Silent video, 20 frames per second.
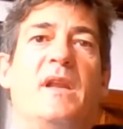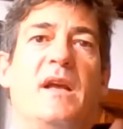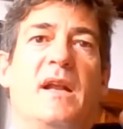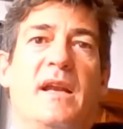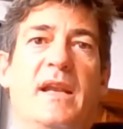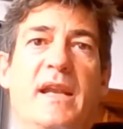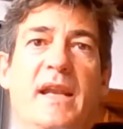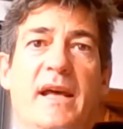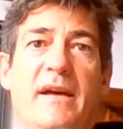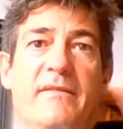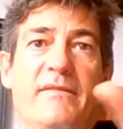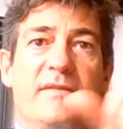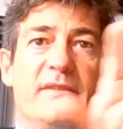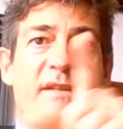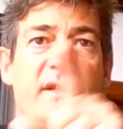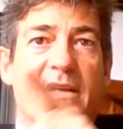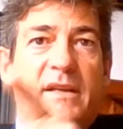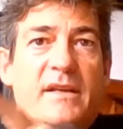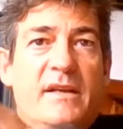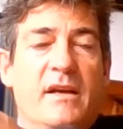
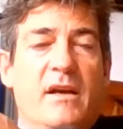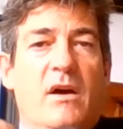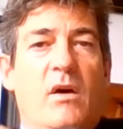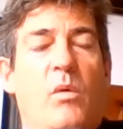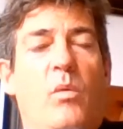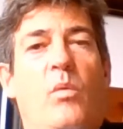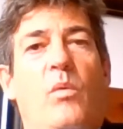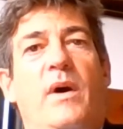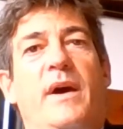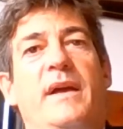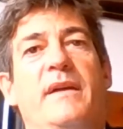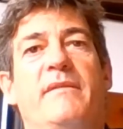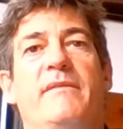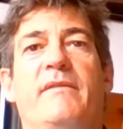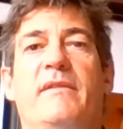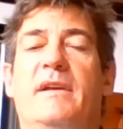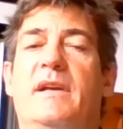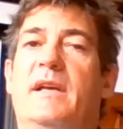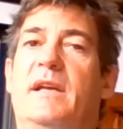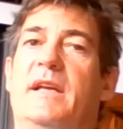left wave
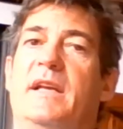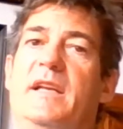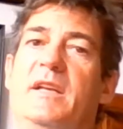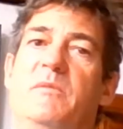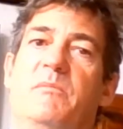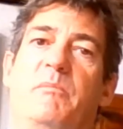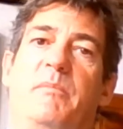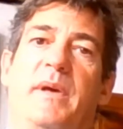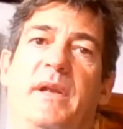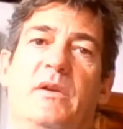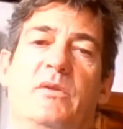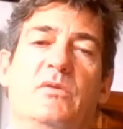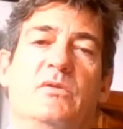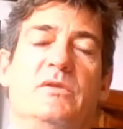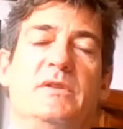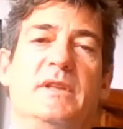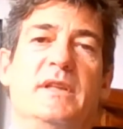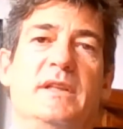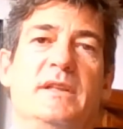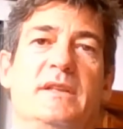in Peru
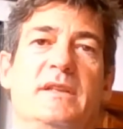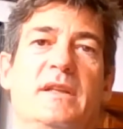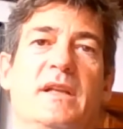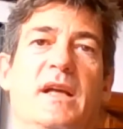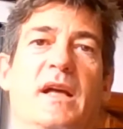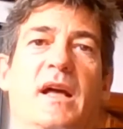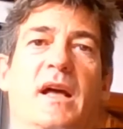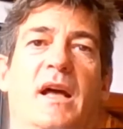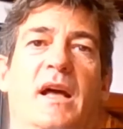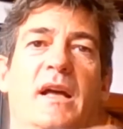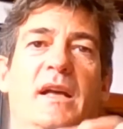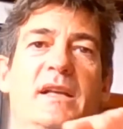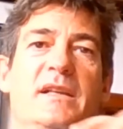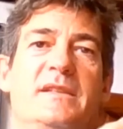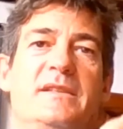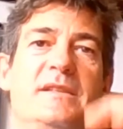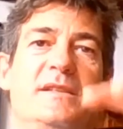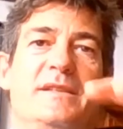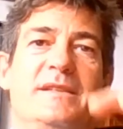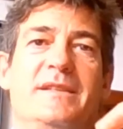that it
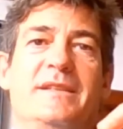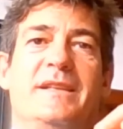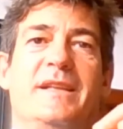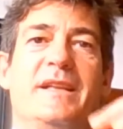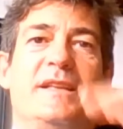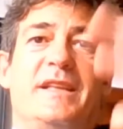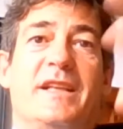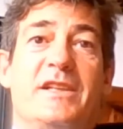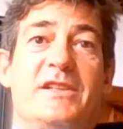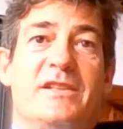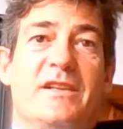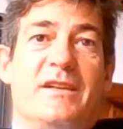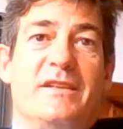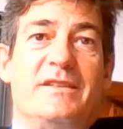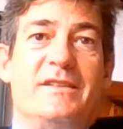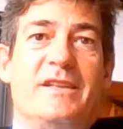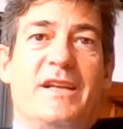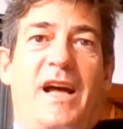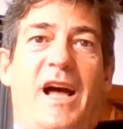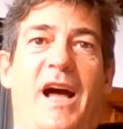is in the
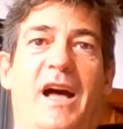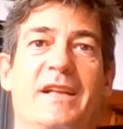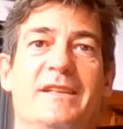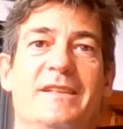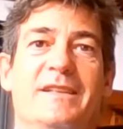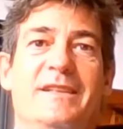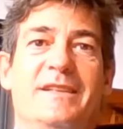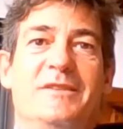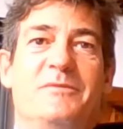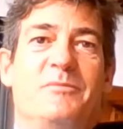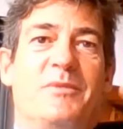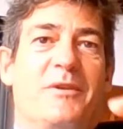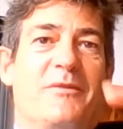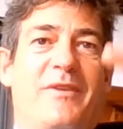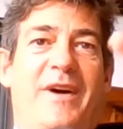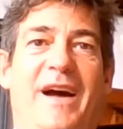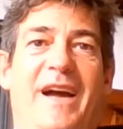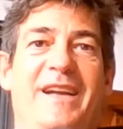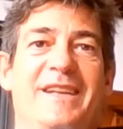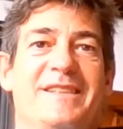desert and it
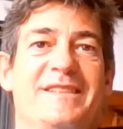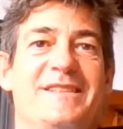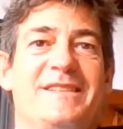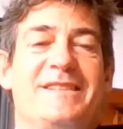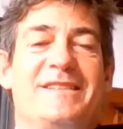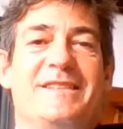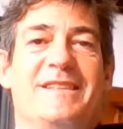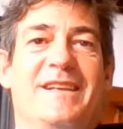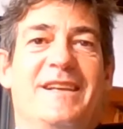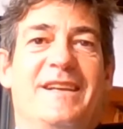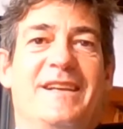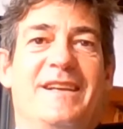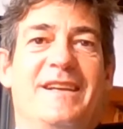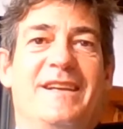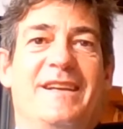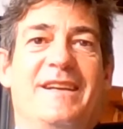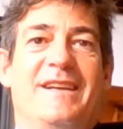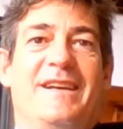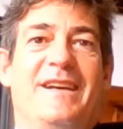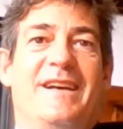provides,
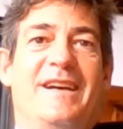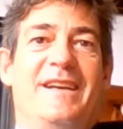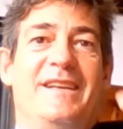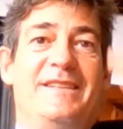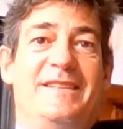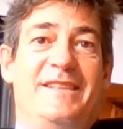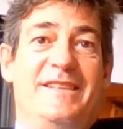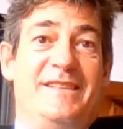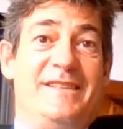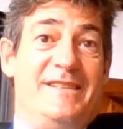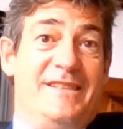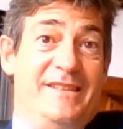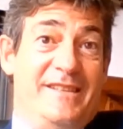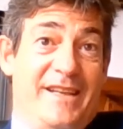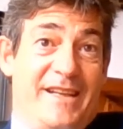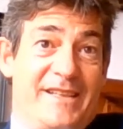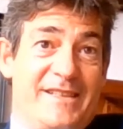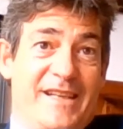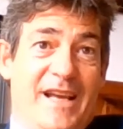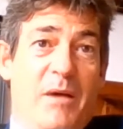it is the
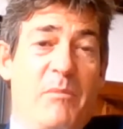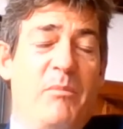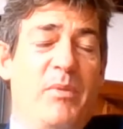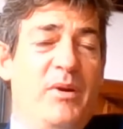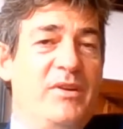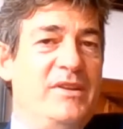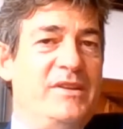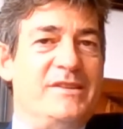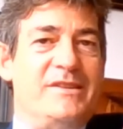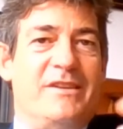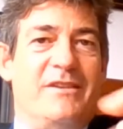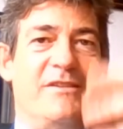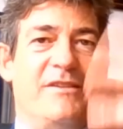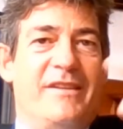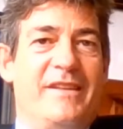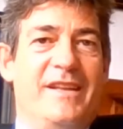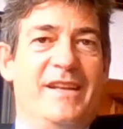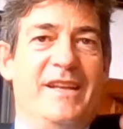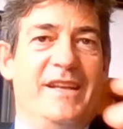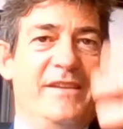example is
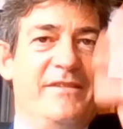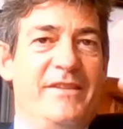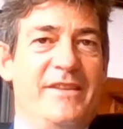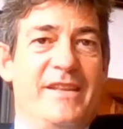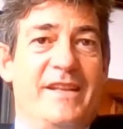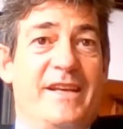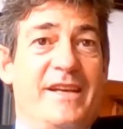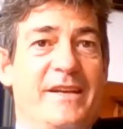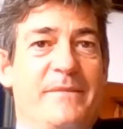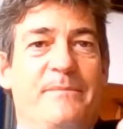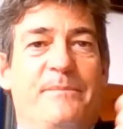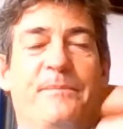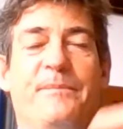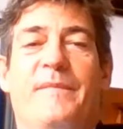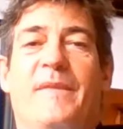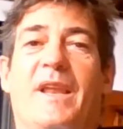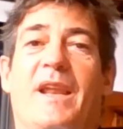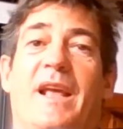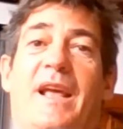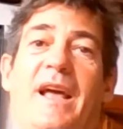already living there,
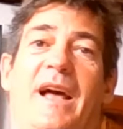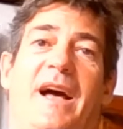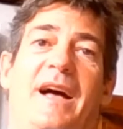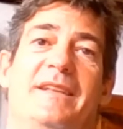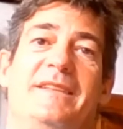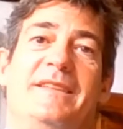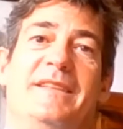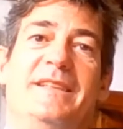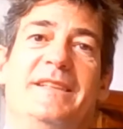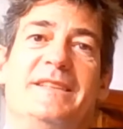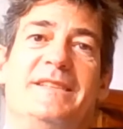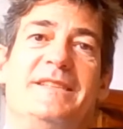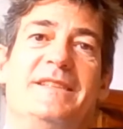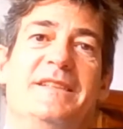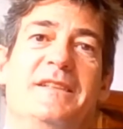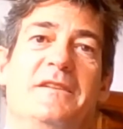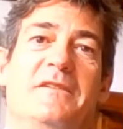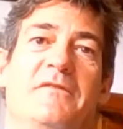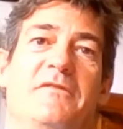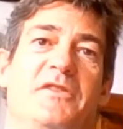and this
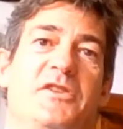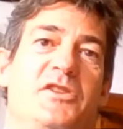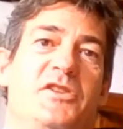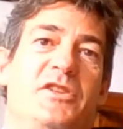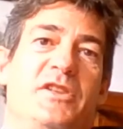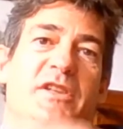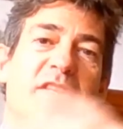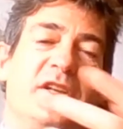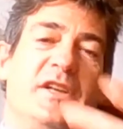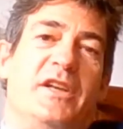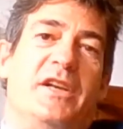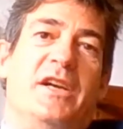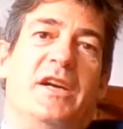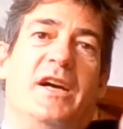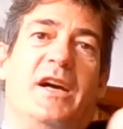fishing,